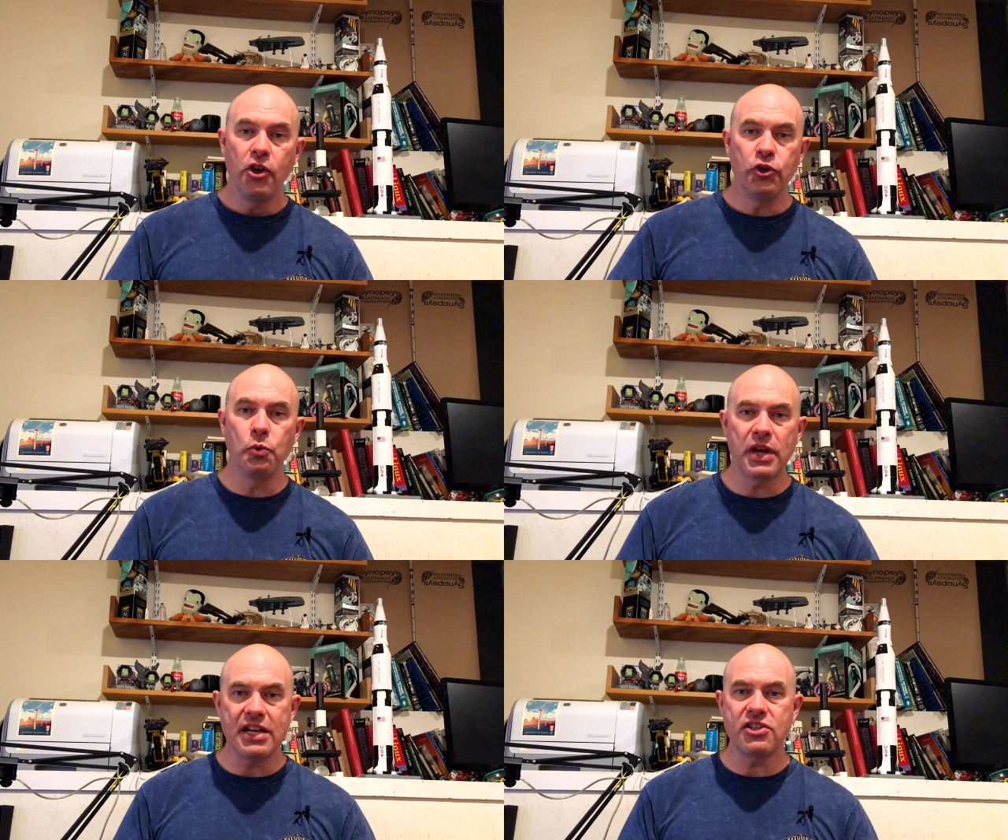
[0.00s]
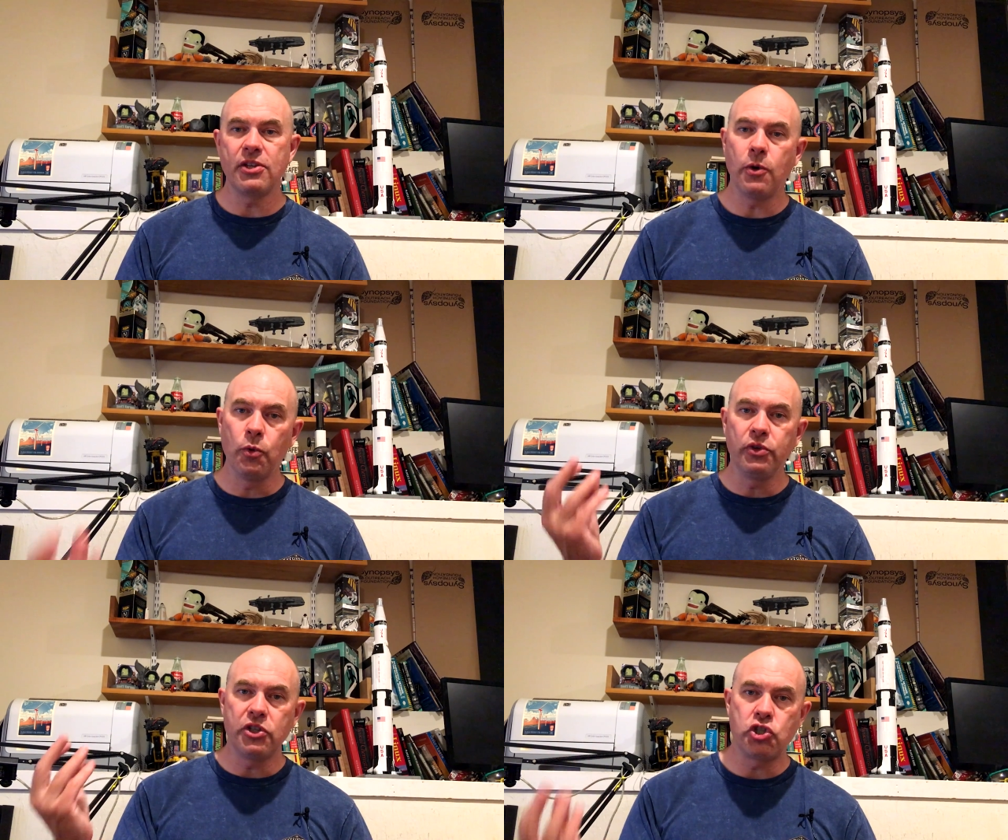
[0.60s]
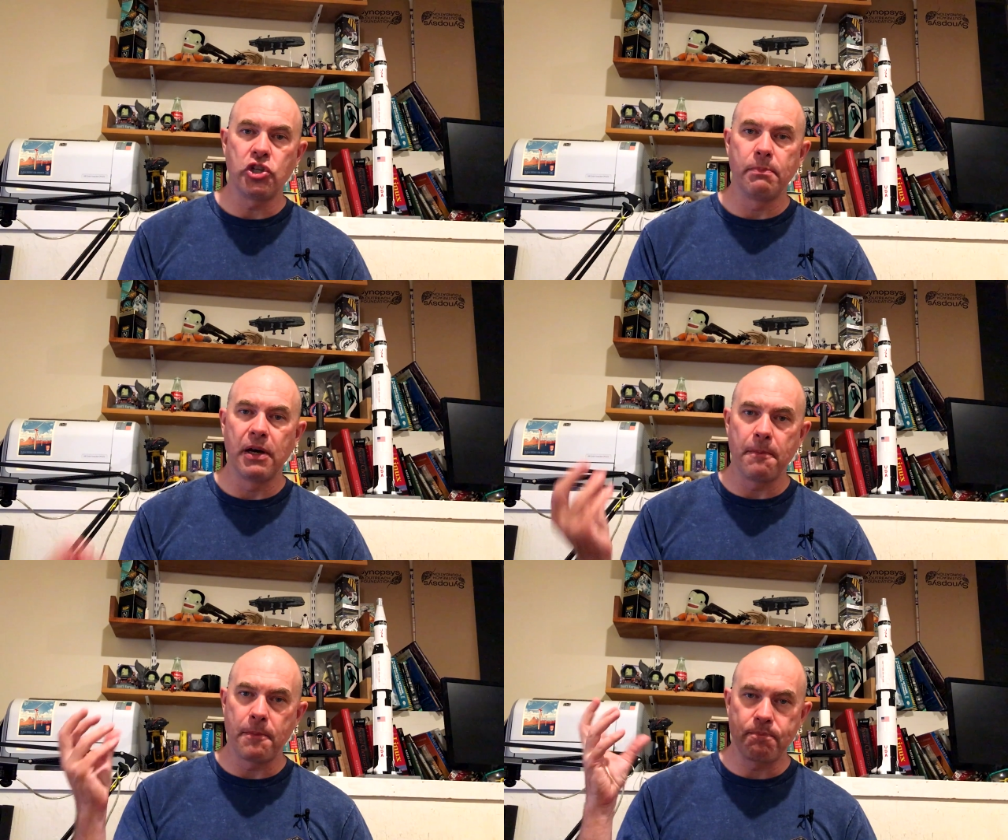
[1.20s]
you would actually only ship
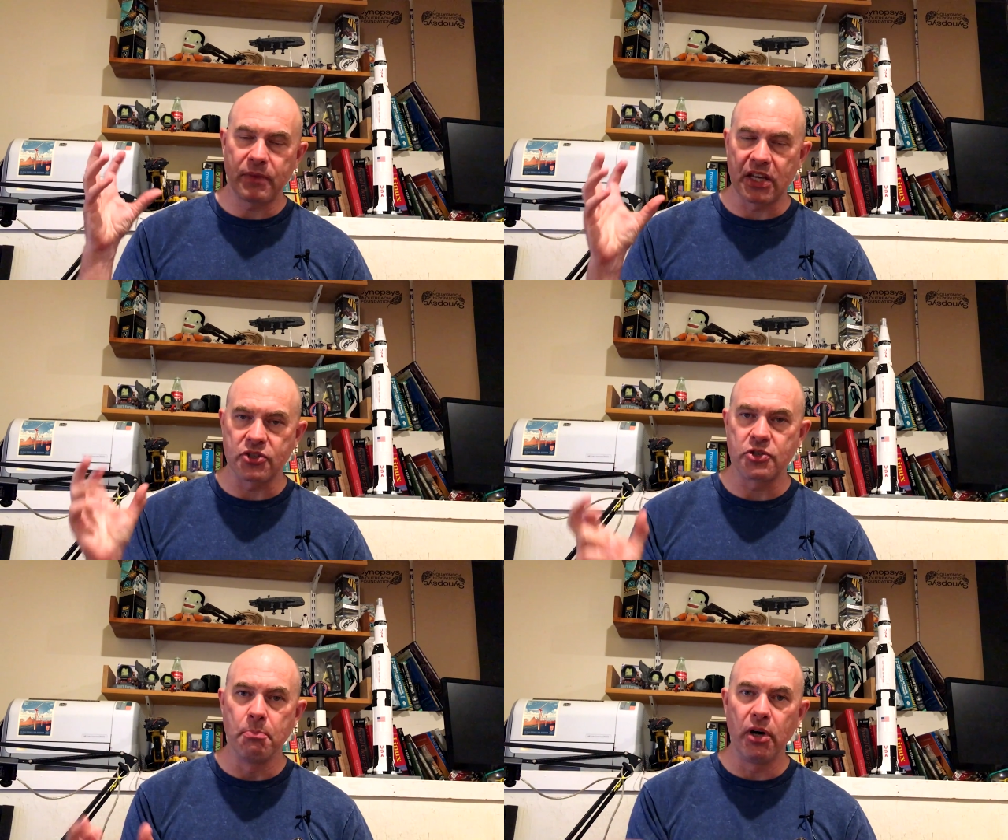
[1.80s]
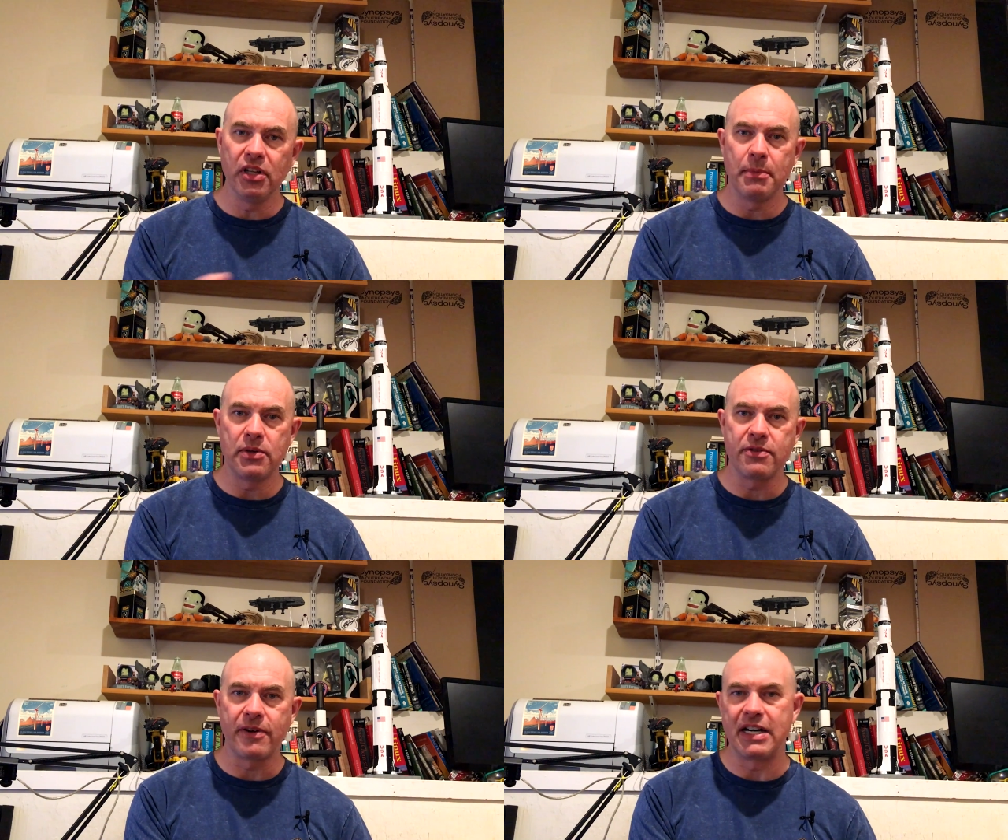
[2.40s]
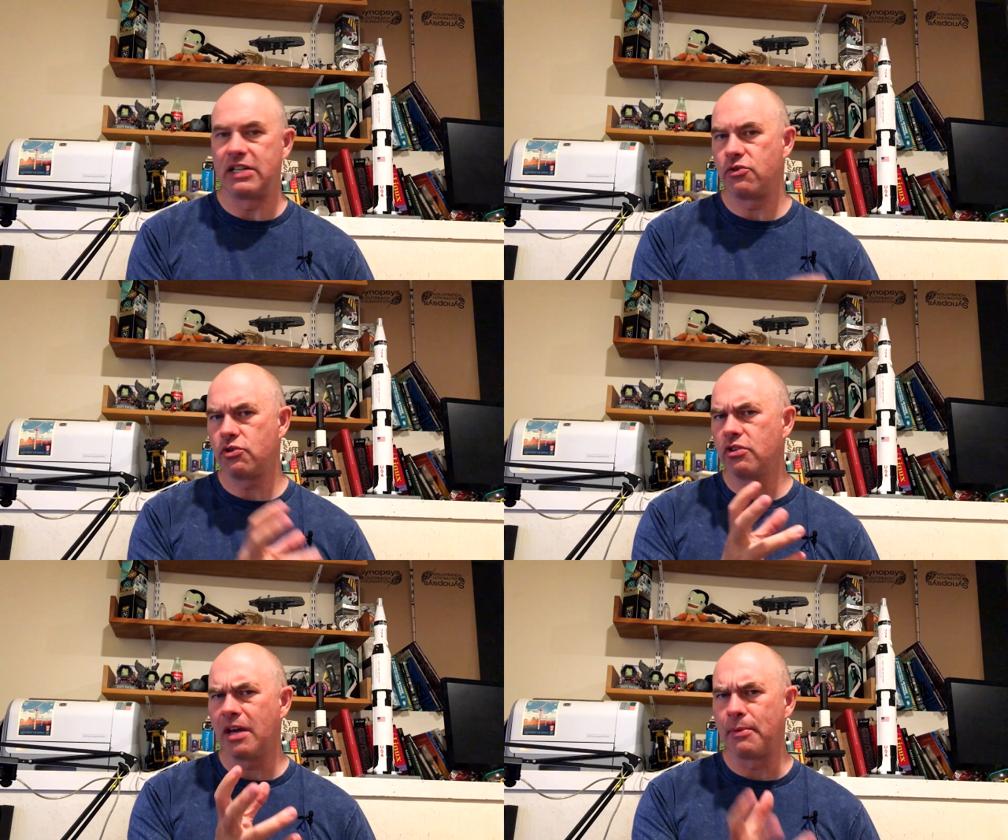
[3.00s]
up a small amount of
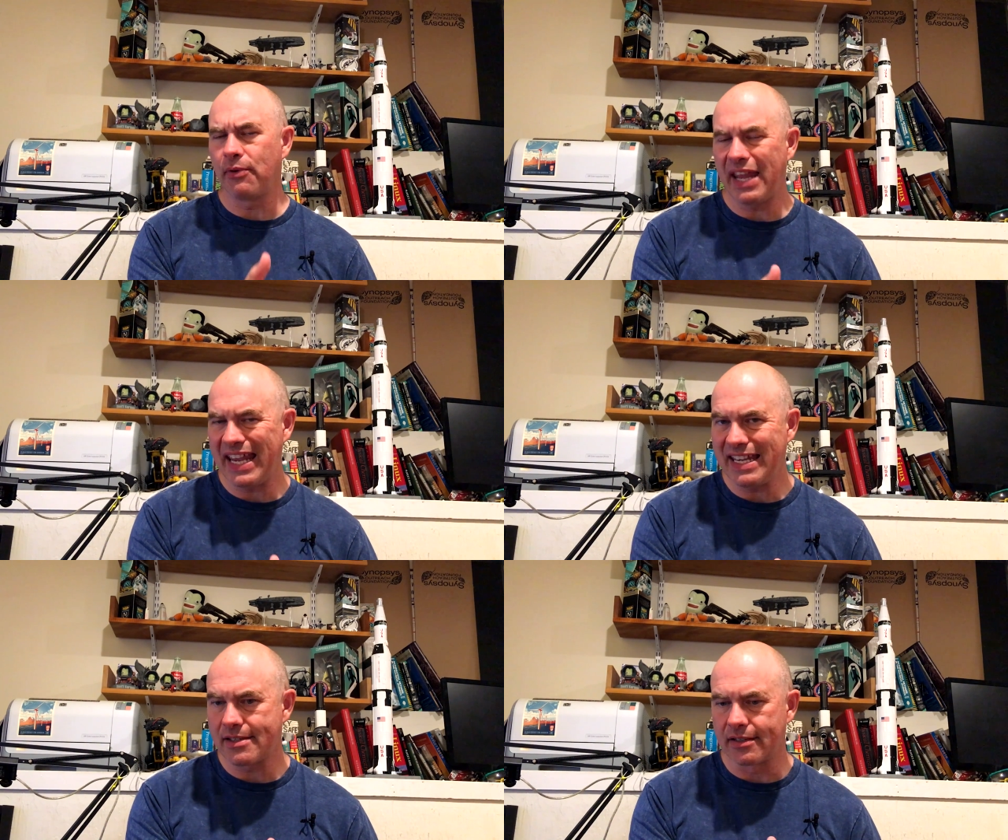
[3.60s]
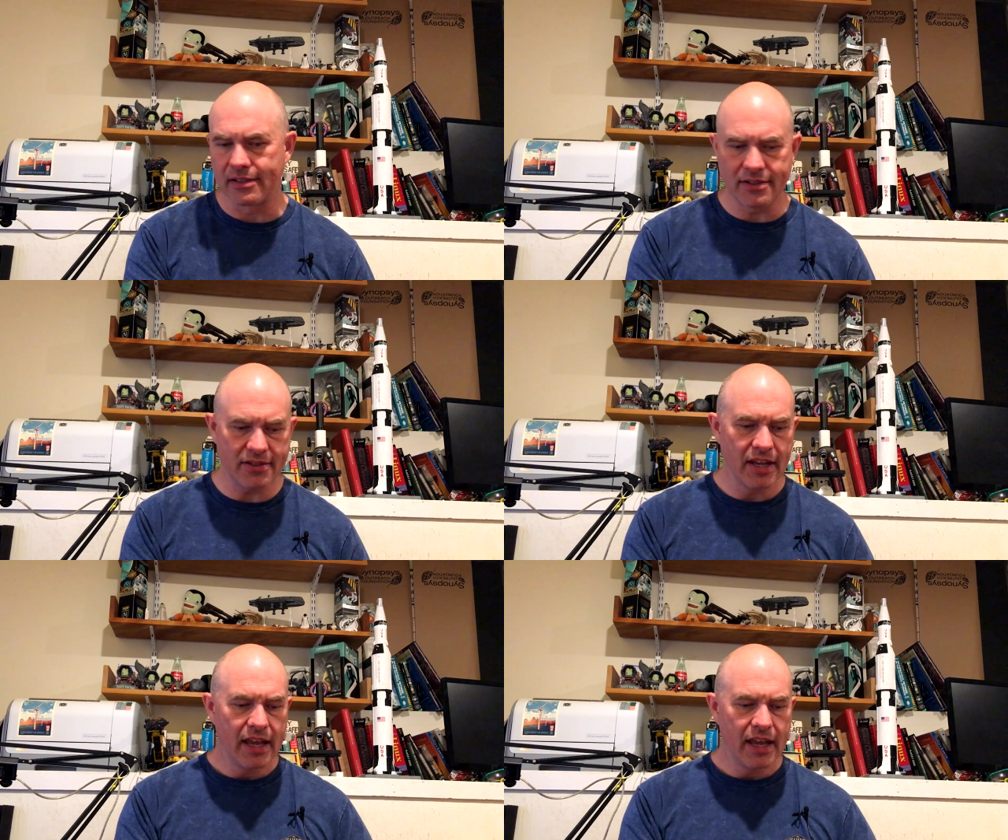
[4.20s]
hydrogen, about 8 tons,